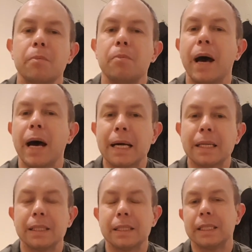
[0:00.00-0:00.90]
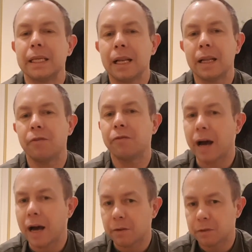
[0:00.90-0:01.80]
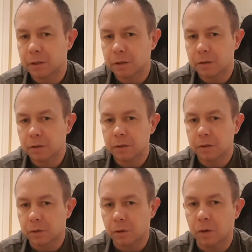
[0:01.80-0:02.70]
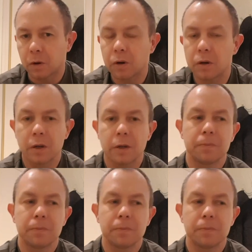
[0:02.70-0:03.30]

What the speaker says: bad sealing valves or